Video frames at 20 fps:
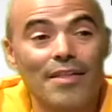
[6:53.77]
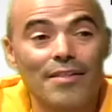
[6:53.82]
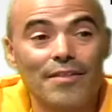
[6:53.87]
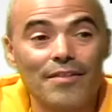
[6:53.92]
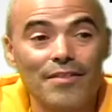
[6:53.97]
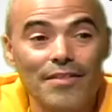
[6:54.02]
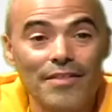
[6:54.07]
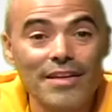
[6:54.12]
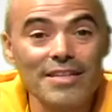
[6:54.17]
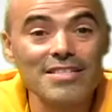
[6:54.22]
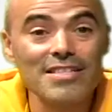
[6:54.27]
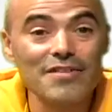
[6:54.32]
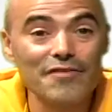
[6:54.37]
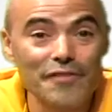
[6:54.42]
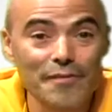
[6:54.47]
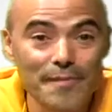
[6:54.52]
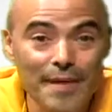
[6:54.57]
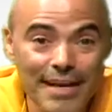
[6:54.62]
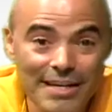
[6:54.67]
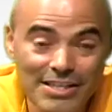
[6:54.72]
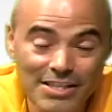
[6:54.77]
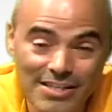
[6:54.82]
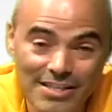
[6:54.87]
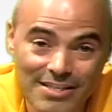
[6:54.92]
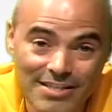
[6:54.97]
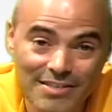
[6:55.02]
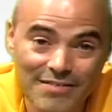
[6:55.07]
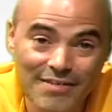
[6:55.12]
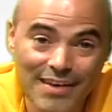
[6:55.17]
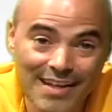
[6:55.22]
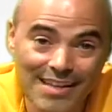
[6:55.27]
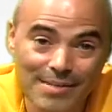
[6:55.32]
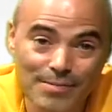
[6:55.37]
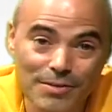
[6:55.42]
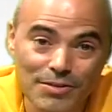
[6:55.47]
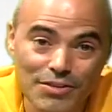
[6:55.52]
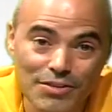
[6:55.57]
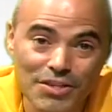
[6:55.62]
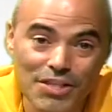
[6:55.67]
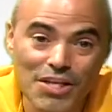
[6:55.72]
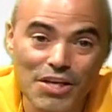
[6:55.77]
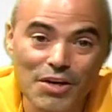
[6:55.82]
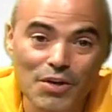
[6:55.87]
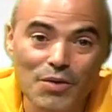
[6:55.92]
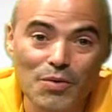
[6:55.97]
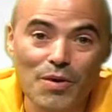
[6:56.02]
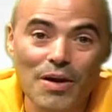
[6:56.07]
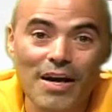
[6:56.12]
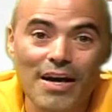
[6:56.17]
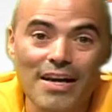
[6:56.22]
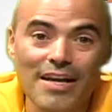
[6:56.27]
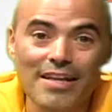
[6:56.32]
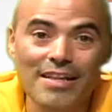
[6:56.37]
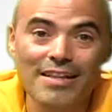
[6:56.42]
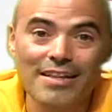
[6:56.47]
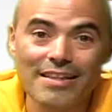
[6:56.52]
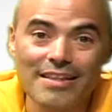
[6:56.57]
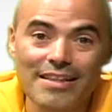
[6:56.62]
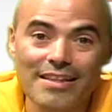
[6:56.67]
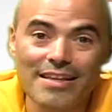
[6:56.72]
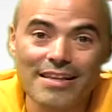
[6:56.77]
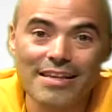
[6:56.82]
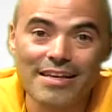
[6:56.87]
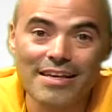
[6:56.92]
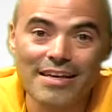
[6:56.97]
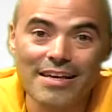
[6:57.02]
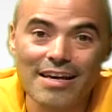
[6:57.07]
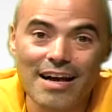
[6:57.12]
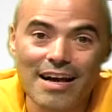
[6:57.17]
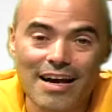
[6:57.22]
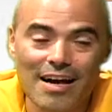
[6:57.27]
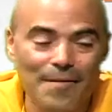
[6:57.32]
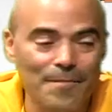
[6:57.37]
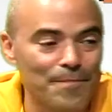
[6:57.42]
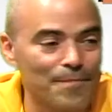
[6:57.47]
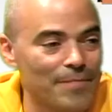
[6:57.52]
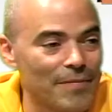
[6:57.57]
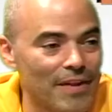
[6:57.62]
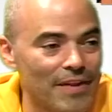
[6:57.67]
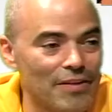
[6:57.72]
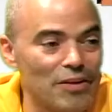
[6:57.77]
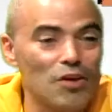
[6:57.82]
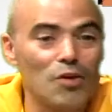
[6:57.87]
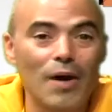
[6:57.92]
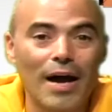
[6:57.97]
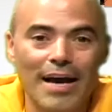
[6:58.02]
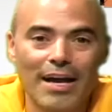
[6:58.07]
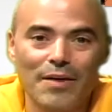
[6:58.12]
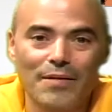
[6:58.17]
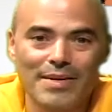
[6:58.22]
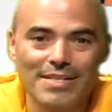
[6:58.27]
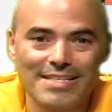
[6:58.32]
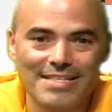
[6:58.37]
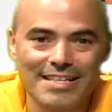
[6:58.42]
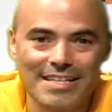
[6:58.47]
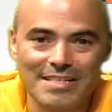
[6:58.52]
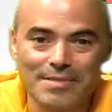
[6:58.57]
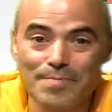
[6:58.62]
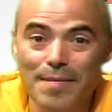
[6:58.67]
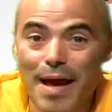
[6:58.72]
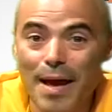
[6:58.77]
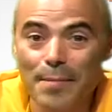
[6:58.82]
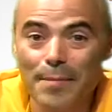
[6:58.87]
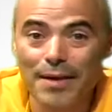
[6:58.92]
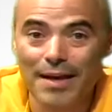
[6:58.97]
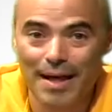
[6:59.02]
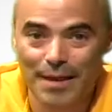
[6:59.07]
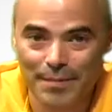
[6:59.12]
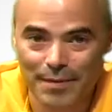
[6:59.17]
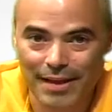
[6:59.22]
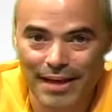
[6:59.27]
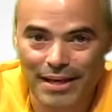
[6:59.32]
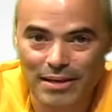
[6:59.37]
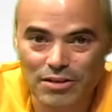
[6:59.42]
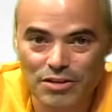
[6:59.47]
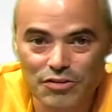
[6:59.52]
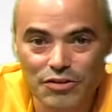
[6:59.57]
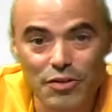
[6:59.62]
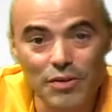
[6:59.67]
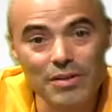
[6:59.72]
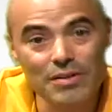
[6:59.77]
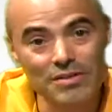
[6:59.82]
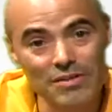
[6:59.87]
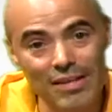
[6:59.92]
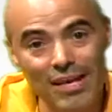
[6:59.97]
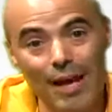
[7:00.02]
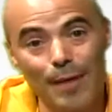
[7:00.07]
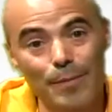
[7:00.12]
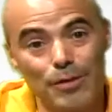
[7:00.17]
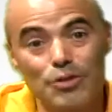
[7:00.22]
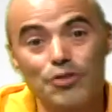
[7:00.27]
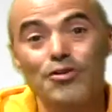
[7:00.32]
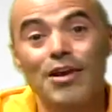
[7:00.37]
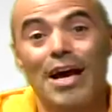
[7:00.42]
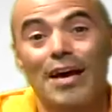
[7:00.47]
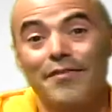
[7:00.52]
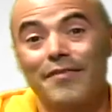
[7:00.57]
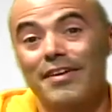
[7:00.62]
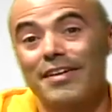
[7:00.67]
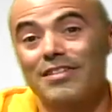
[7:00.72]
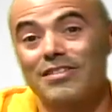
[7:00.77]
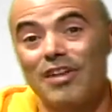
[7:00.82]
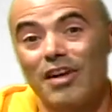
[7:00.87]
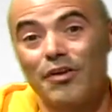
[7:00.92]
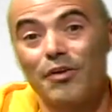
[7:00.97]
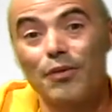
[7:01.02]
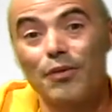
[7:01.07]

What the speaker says: This information is available to you in the new iOS 6 mapping applications. You can see how much traffic is on your